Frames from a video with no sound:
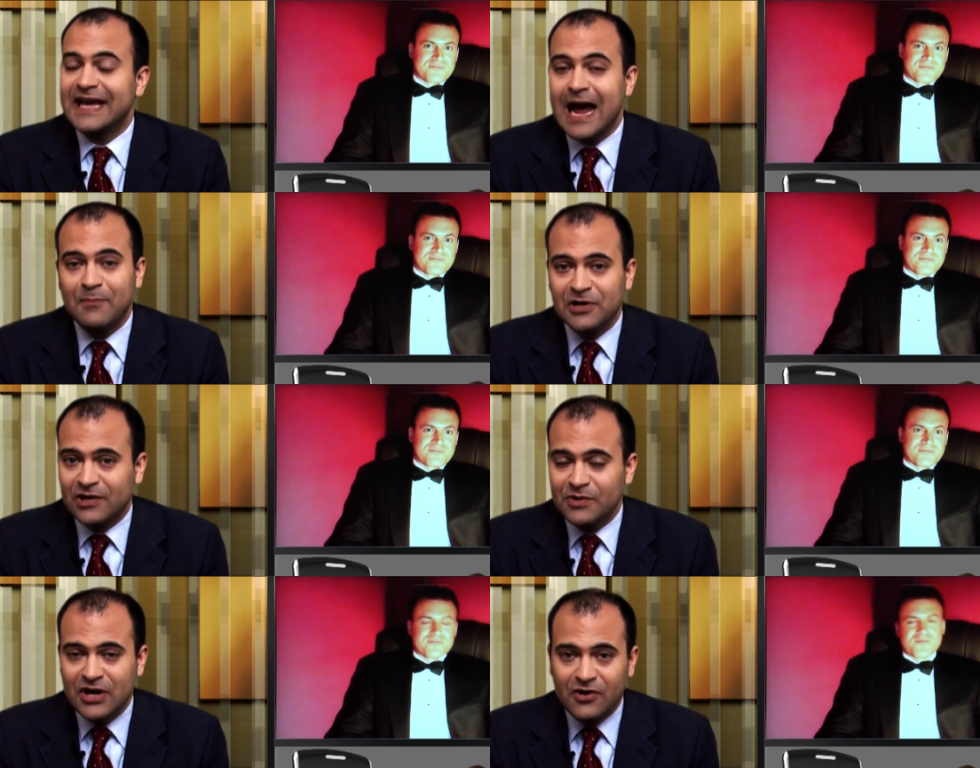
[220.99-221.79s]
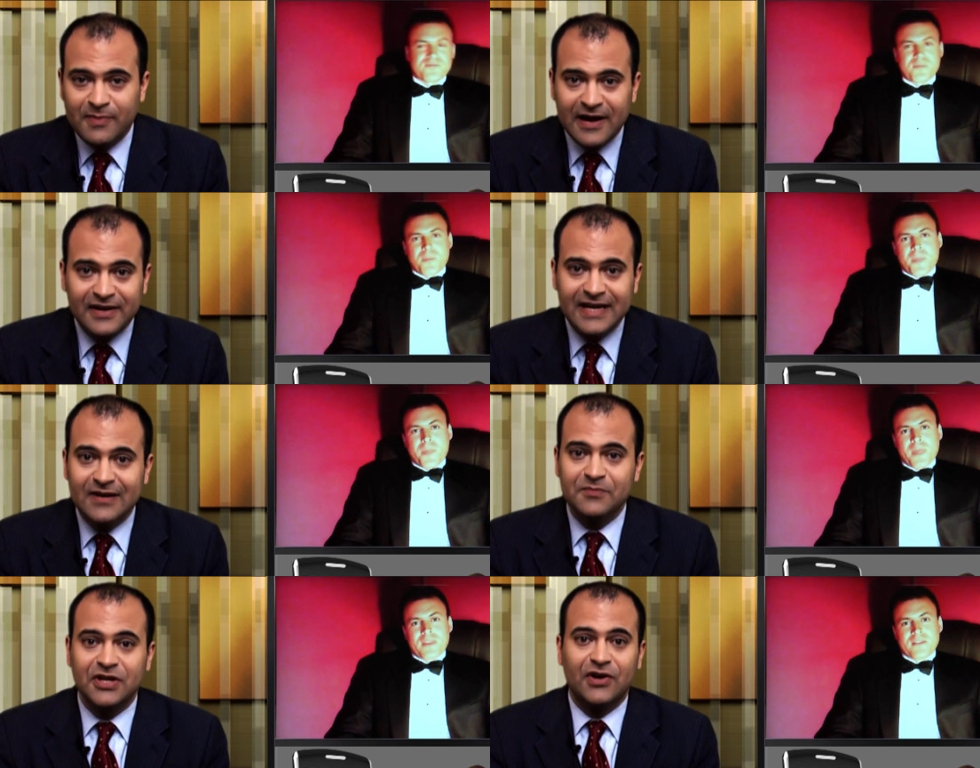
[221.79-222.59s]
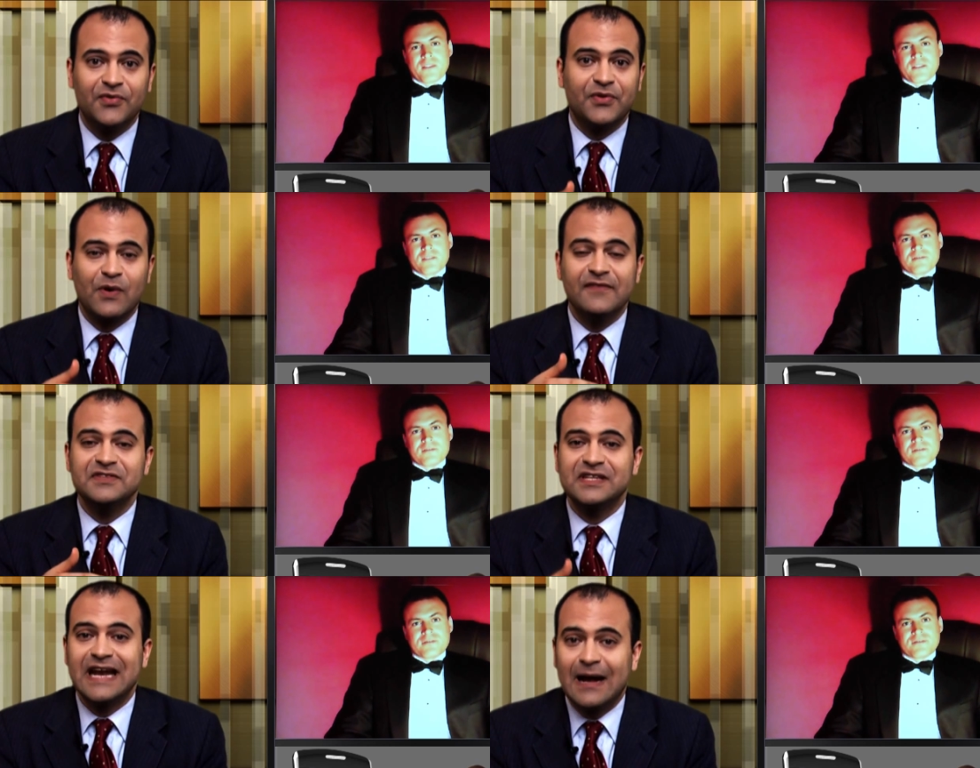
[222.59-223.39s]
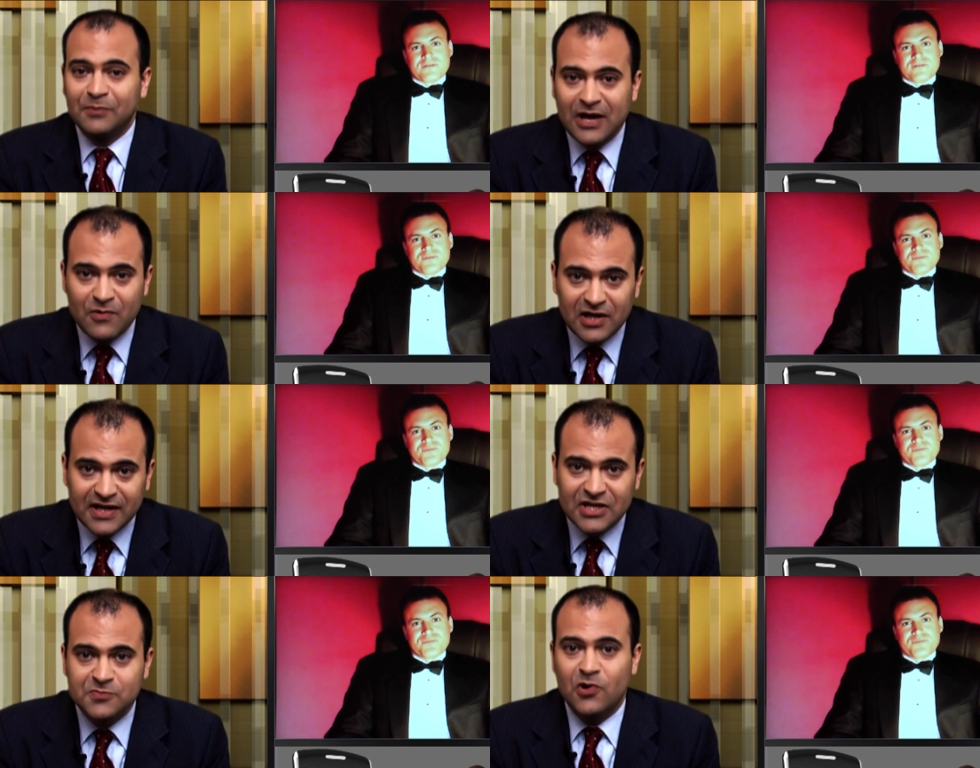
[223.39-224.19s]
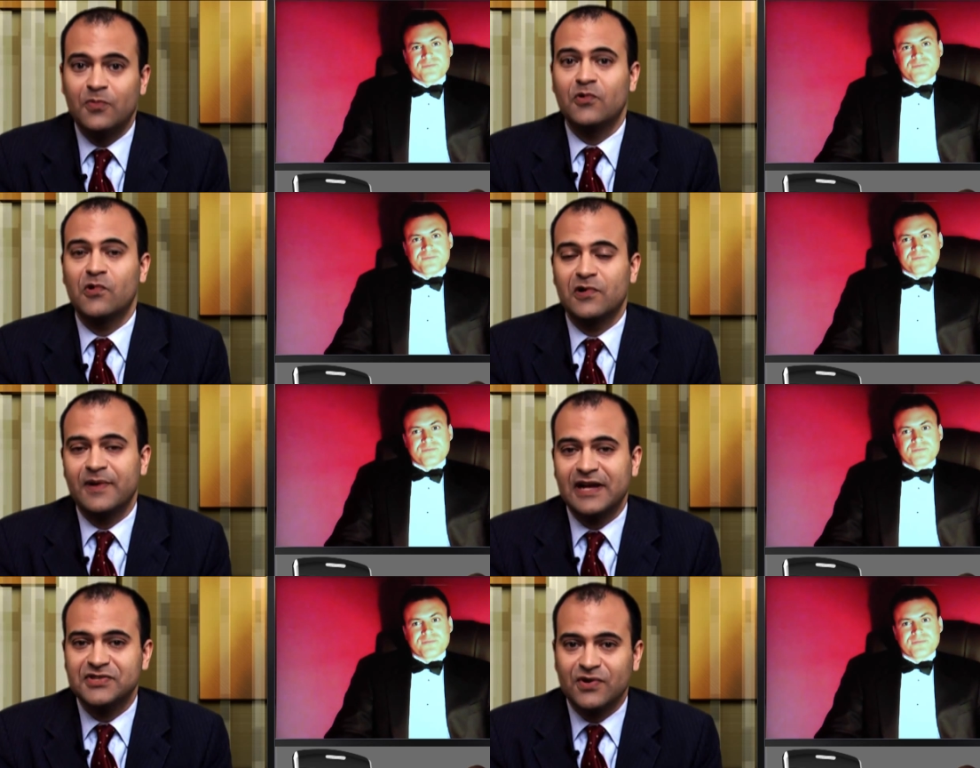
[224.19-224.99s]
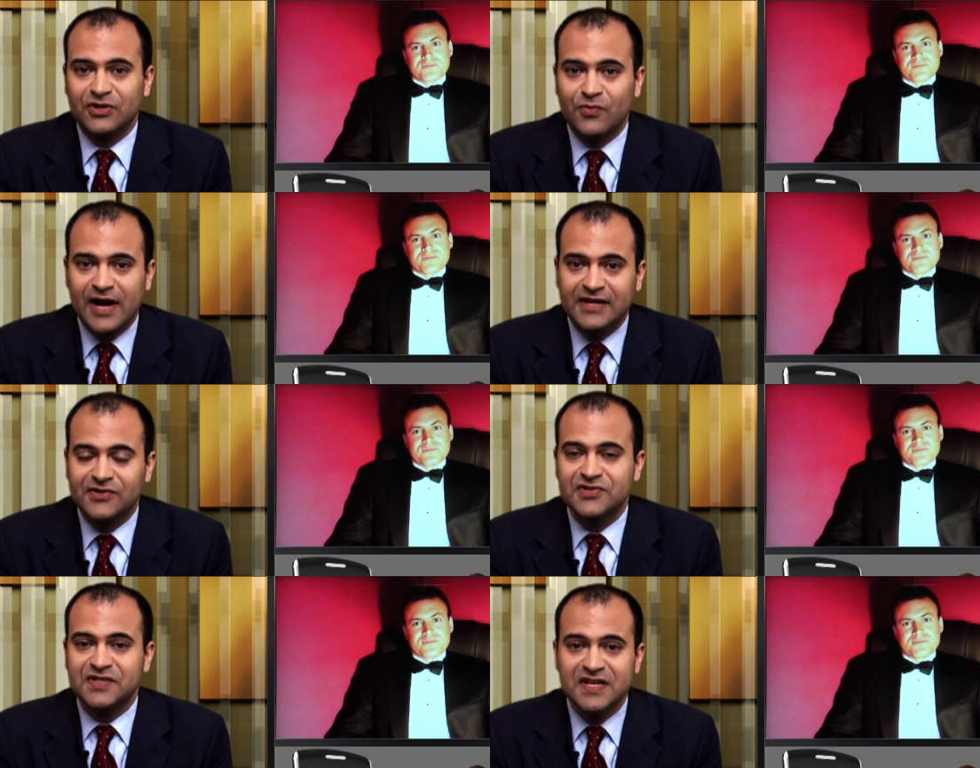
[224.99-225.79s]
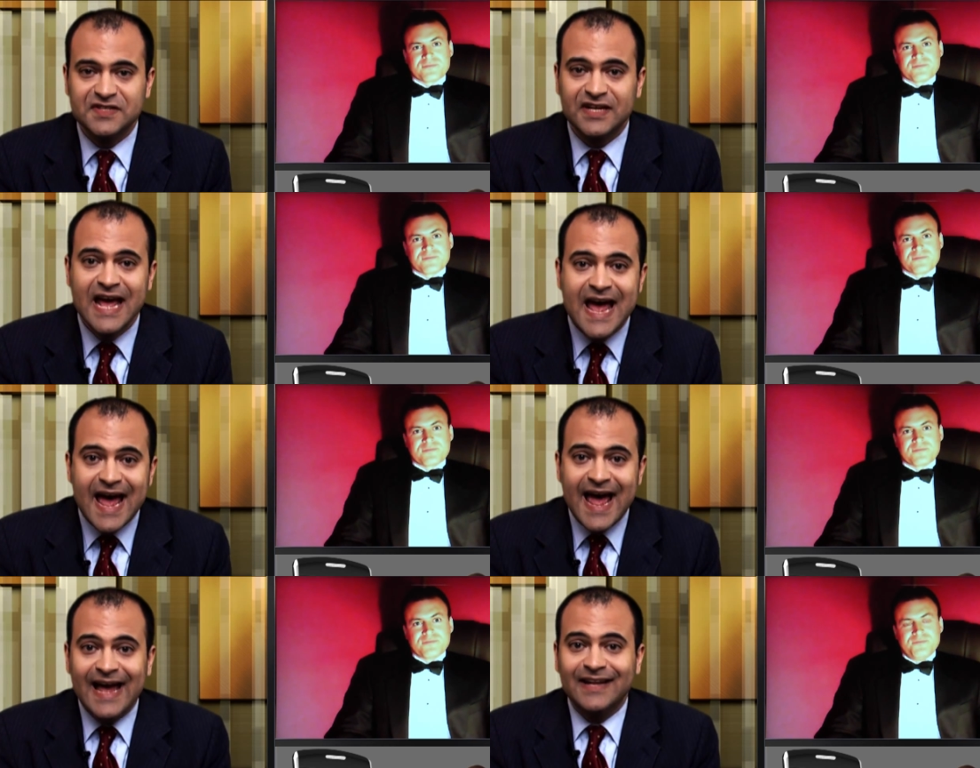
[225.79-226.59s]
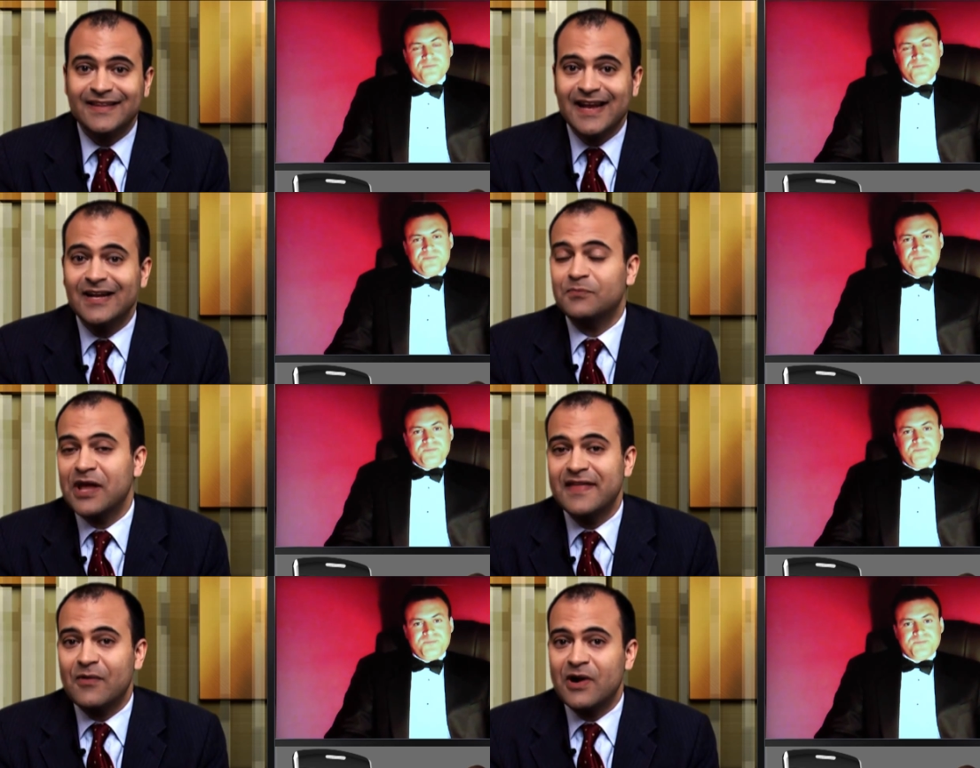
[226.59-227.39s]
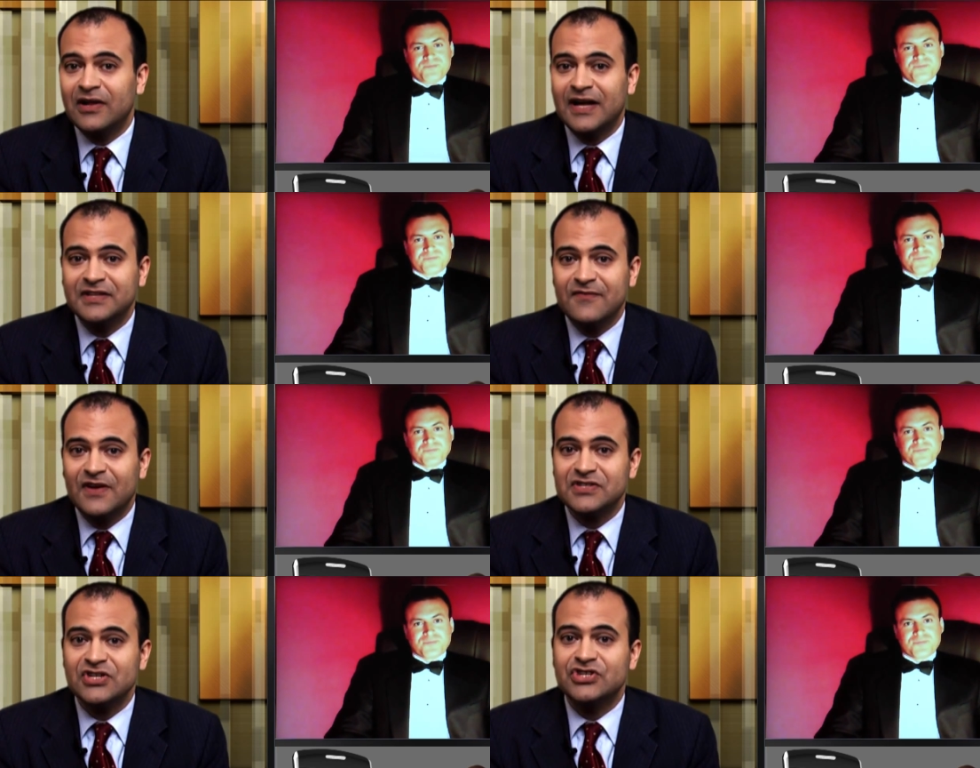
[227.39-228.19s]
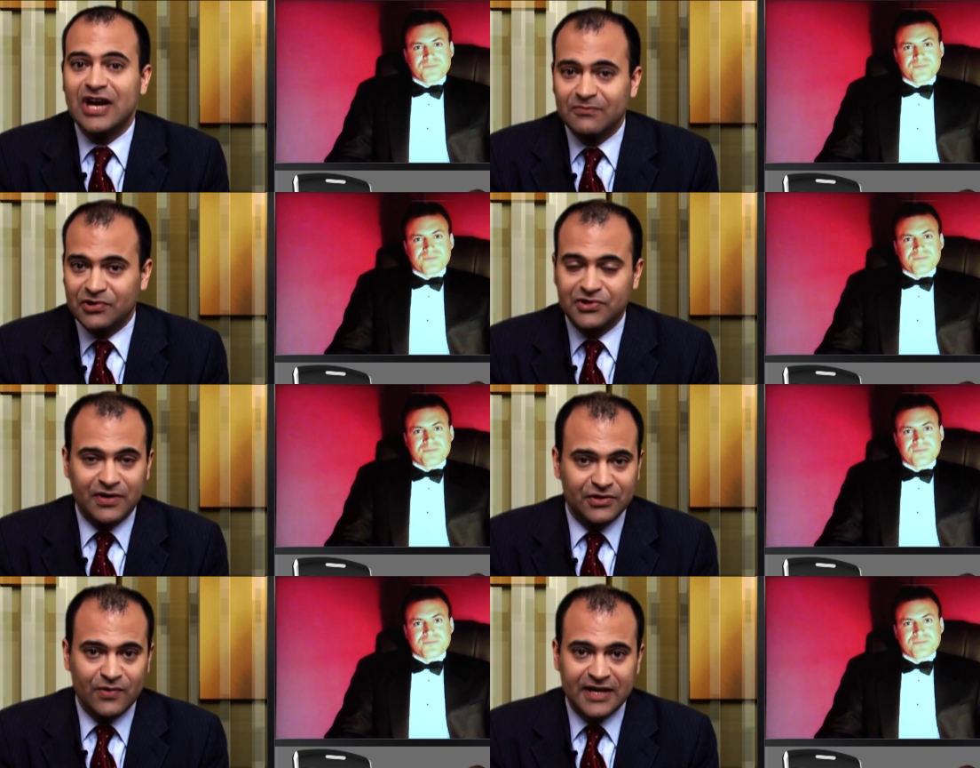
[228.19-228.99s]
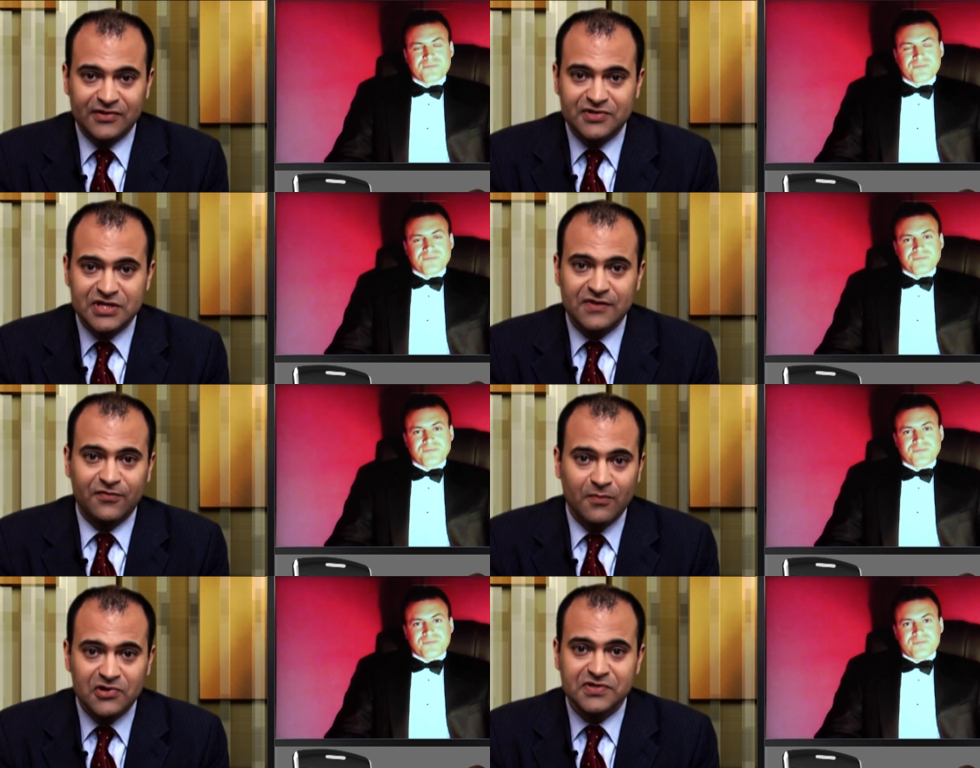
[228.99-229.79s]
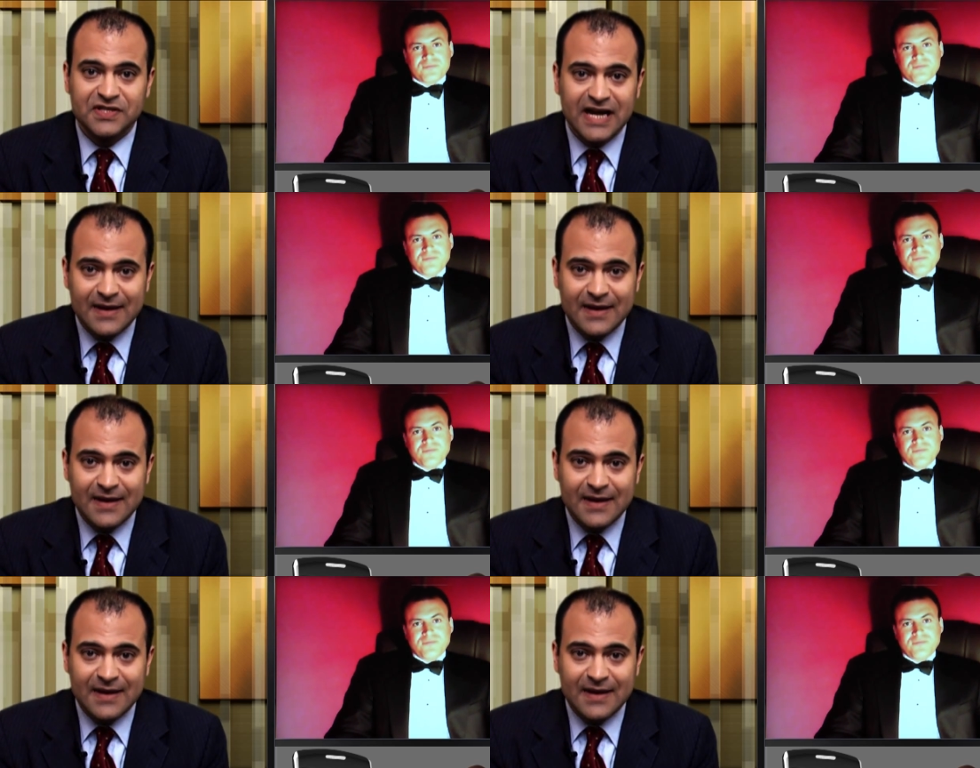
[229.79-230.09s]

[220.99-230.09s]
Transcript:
Speaker 1: Kaepernick, we know about him. You know, the Ravens did not play well against mobile quarterbacks during the regular season, and they didn't play that well on defense in general during the regular season for most of the